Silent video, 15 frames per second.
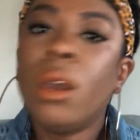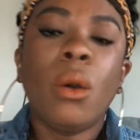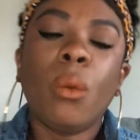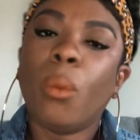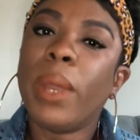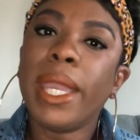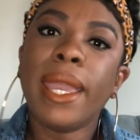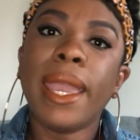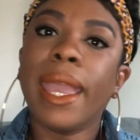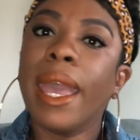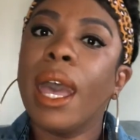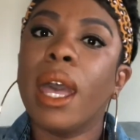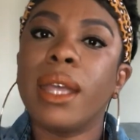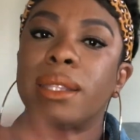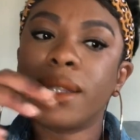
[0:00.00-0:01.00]
We can't
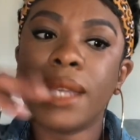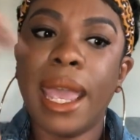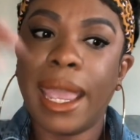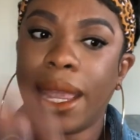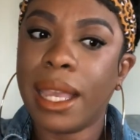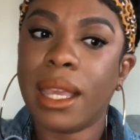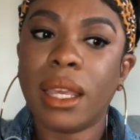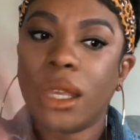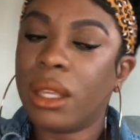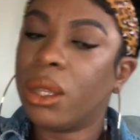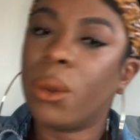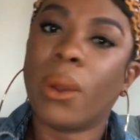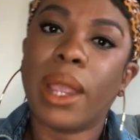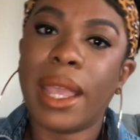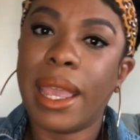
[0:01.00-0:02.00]
take
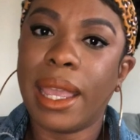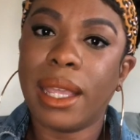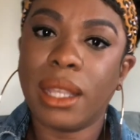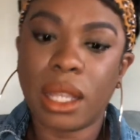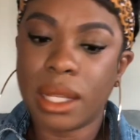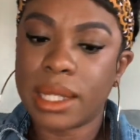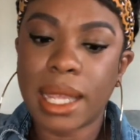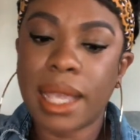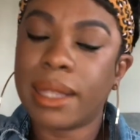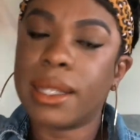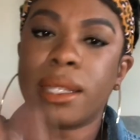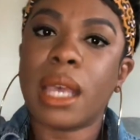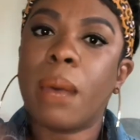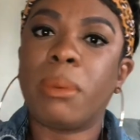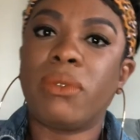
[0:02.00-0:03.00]
the
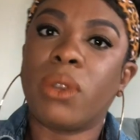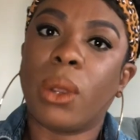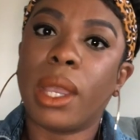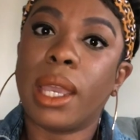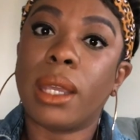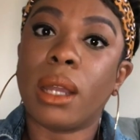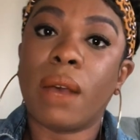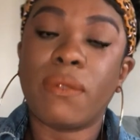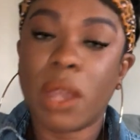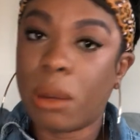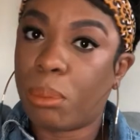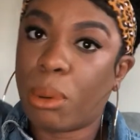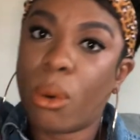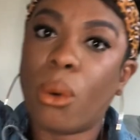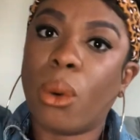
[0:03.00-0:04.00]
top of your head off and
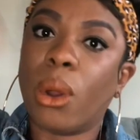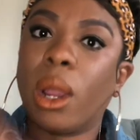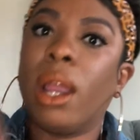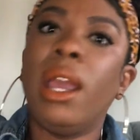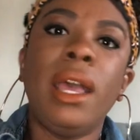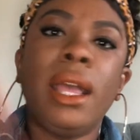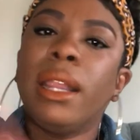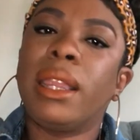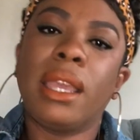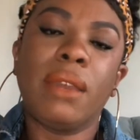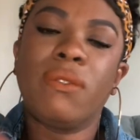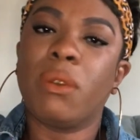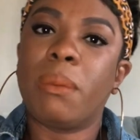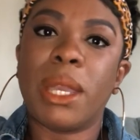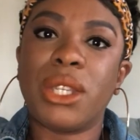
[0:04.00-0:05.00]
pour the
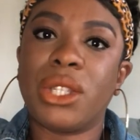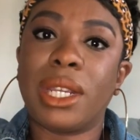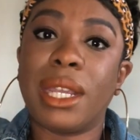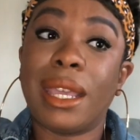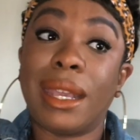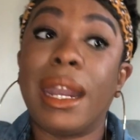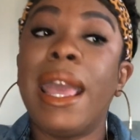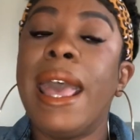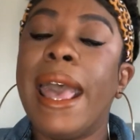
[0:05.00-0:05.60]
information in.